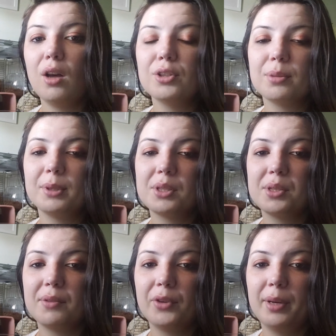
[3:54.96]
All gerbils are
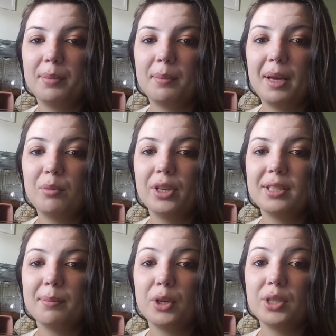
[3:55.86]
different, but my
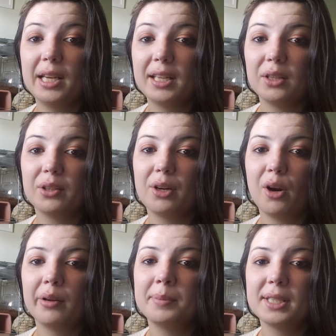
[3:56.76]
boys in particular
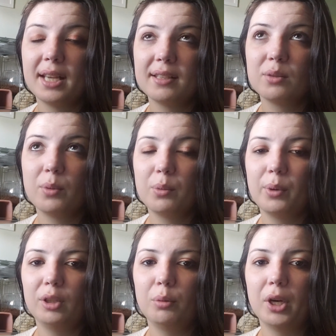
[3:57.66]
are obsessed with
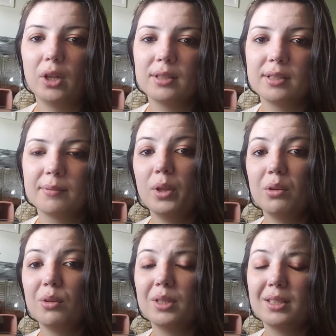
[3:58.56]
willow balls. Whether they're